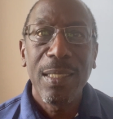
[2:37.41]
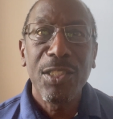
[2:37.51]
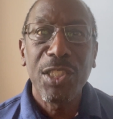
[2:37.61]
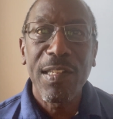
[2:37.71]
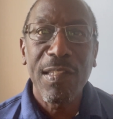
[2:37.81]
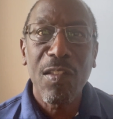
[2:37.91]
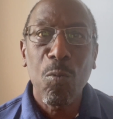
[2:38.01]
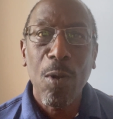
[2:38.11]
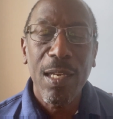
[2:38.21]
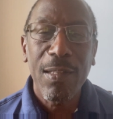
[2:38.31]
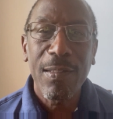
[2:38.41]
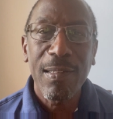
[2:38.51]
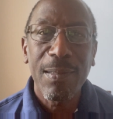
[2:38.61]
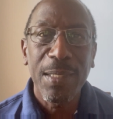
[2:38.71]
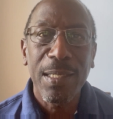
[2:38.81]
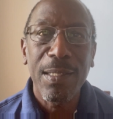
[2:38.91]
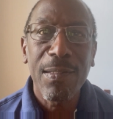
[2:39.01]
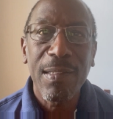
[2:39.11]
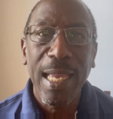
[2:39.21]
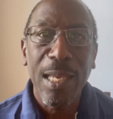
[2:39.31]
Jesus was,
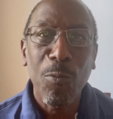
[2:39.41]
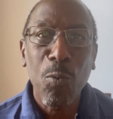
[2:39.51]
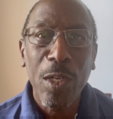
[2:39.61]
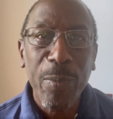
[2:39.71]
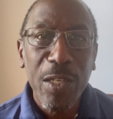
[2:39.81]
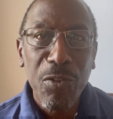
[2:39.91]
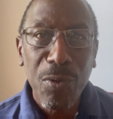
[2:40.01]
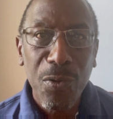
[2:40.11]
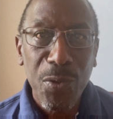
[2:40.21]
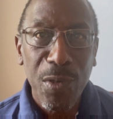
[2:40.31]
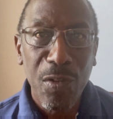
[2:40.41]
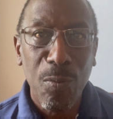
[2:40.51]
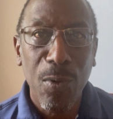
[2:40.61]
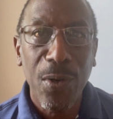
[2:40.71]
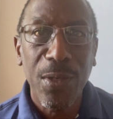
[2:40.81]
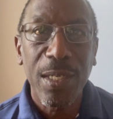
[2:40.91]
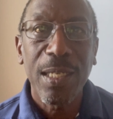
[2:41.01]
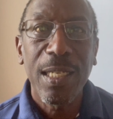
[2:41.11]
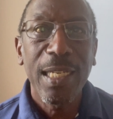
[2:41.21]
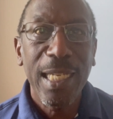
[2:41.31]
is, and will be true to his word.
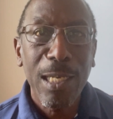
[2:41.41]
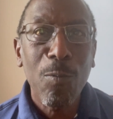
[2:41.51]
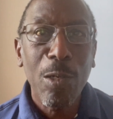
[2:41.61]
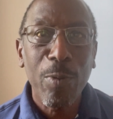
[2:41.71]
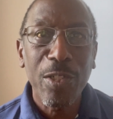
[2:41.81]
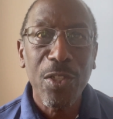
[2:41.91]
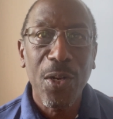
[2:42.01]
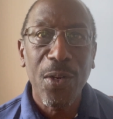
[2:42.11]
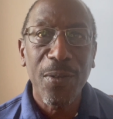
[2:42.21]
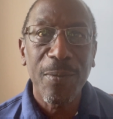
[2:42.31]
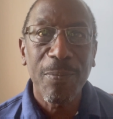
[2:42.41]
He will return.